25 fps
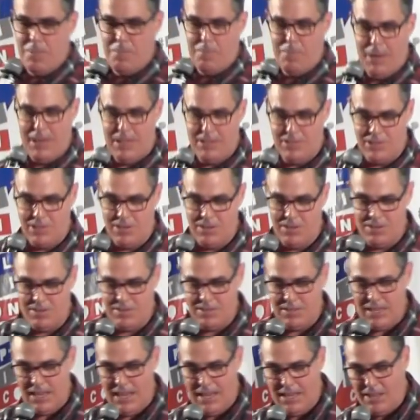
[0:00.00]
the
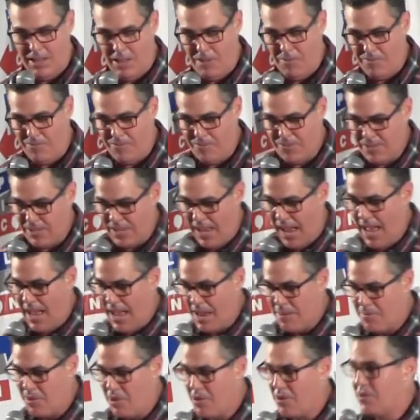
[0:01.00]
pictures and the
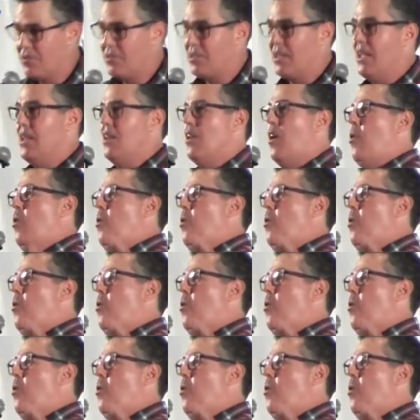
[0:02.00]
timers and the